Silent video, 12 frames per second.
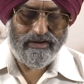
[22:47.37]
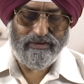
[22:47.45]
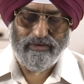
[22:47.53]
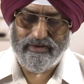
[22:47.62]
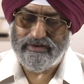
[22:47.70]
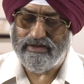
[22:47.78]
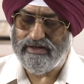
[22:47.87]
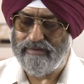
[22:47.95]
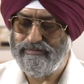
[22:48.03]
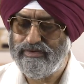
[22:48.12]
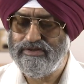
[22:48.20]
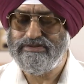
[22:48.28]
Knowing the
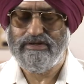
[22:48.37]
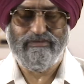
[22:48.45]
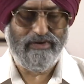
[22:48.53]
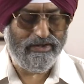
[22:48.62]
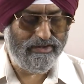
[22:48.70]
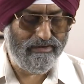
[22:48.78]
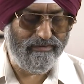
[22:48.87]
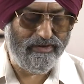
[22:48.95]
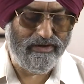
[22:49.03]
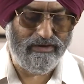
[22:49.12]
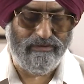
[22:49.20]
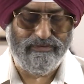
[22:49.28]
composition vector, we
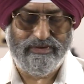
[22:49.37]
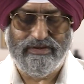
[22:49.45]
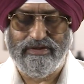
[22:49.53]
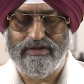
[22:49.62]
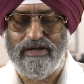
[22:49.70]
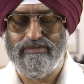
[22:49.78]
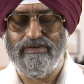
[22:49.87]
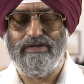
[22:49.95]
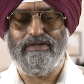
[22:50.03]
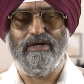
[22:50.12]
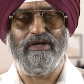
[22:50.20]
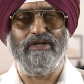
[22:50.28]
can obviously calculate
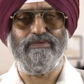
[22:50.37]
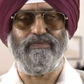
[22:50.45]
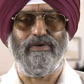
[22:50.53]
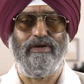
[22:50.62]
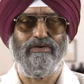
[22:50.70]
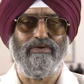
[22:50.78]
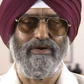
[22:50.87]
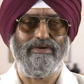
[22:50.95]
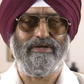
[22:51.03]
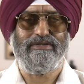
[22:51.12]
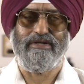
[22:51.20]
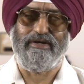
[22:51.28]
the corresponding
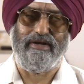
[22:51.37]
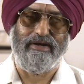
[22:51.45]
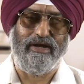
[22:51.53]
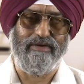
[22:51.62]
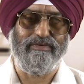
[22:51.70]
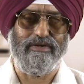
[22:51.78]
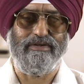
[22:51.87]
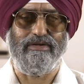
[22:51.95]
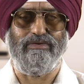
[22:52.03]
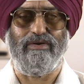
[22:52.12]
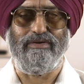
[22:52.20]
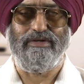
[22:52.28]
coordinates and arrive at the
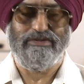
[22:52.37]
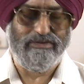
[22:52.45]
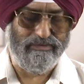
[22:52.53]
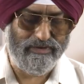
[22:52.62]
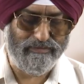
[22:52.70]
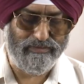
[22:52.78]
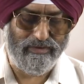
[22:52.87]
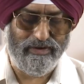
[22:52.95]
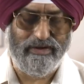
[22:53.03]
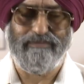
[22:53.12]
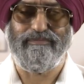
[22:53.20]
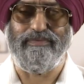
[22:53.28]
coordinates of the
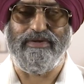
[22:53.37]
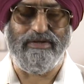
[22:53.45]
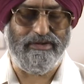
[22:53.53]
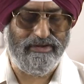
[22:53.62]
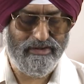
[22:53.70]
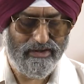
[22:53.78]
point P.